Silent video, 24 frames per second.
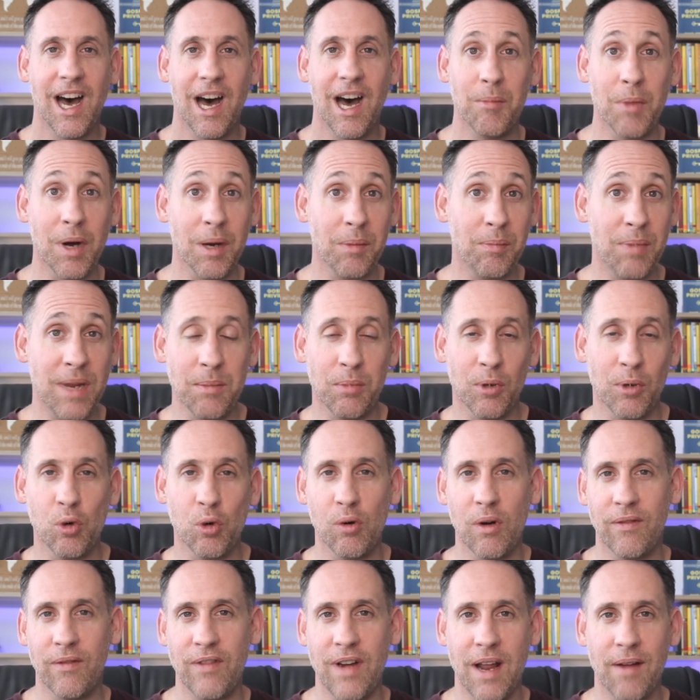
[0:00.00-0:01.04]
among people
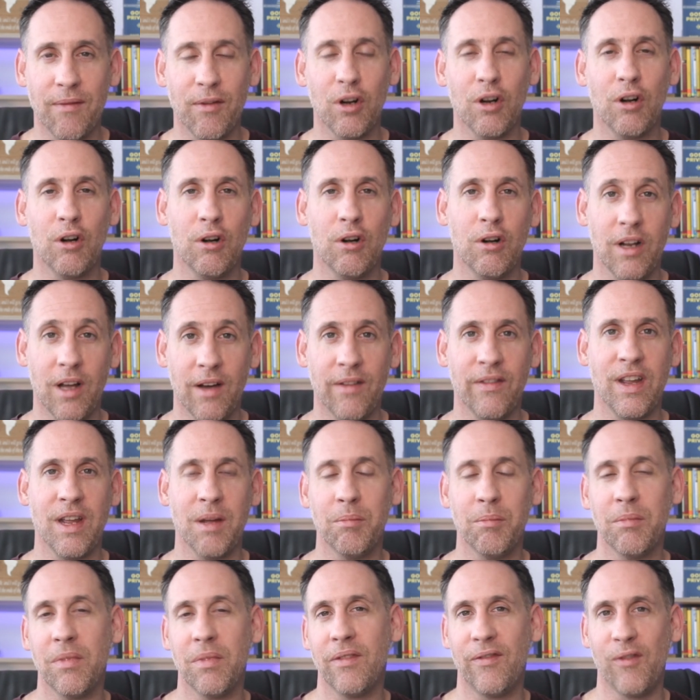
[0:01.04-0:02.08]
who have never heard of
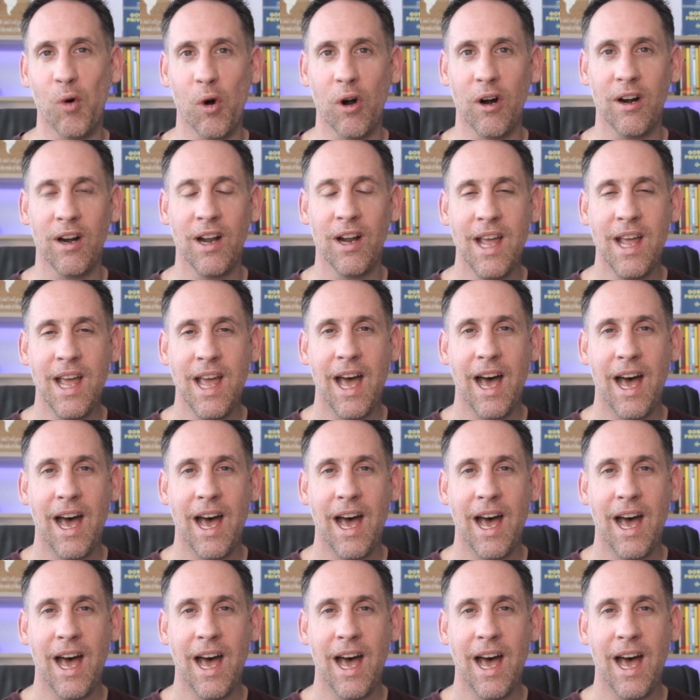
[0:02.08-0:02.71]
him before.